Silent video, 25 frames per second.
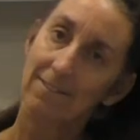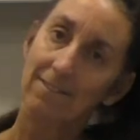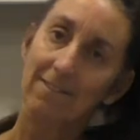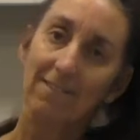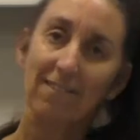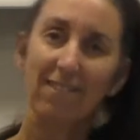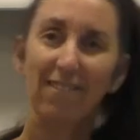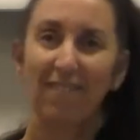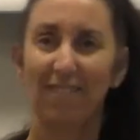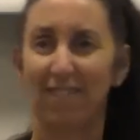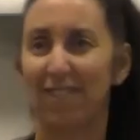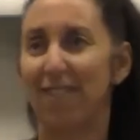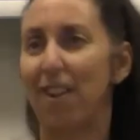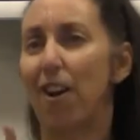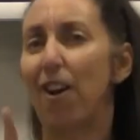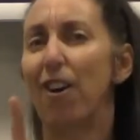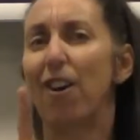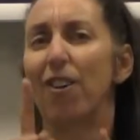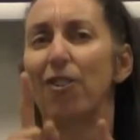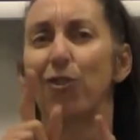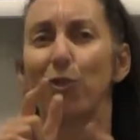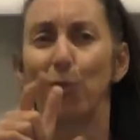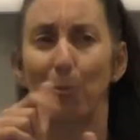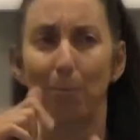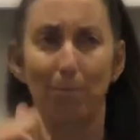driving
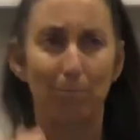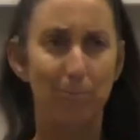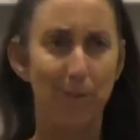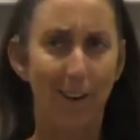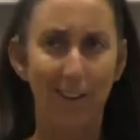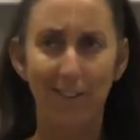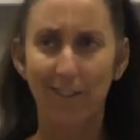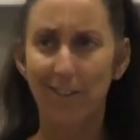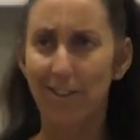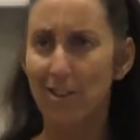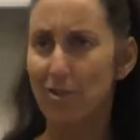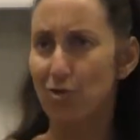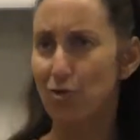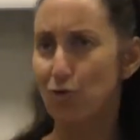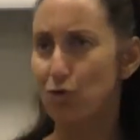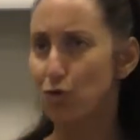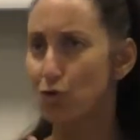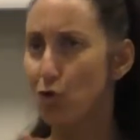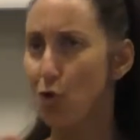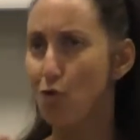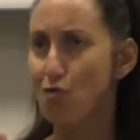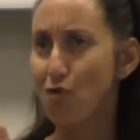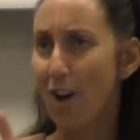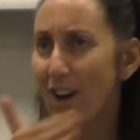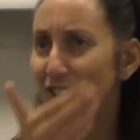left and right.
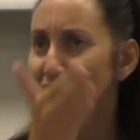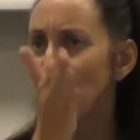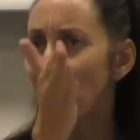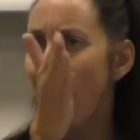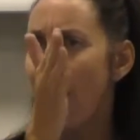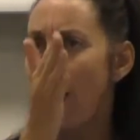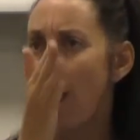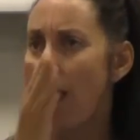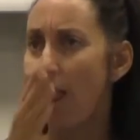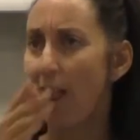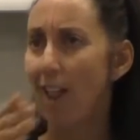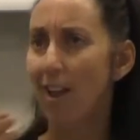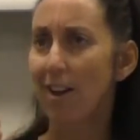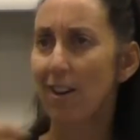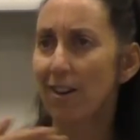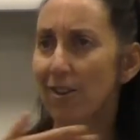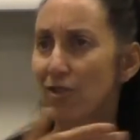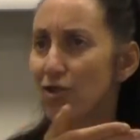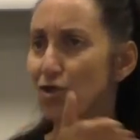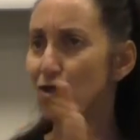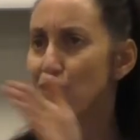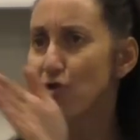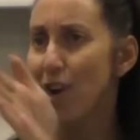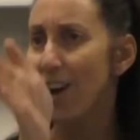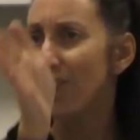
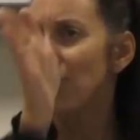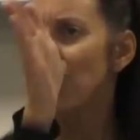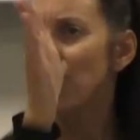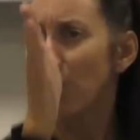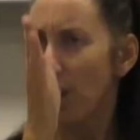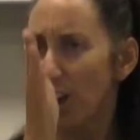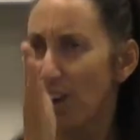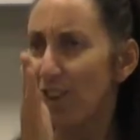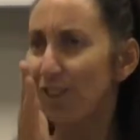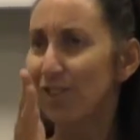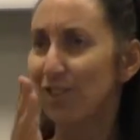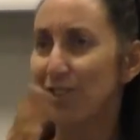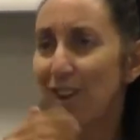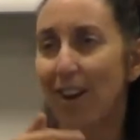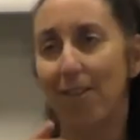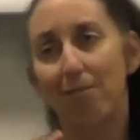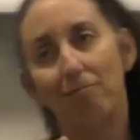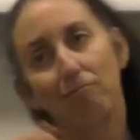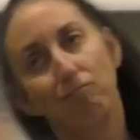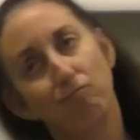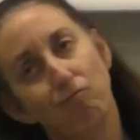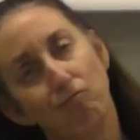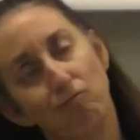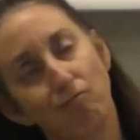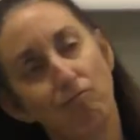So if you're practicing
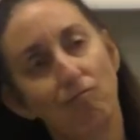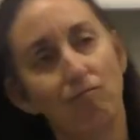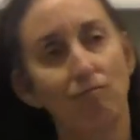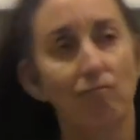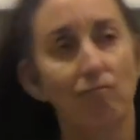your